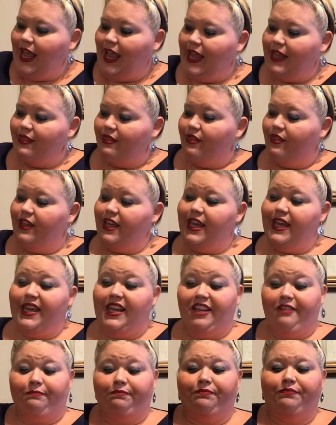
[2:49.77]
and
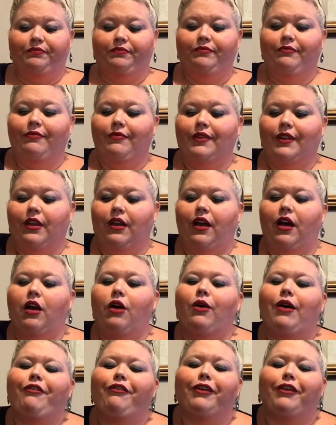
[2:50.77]
then, oh, I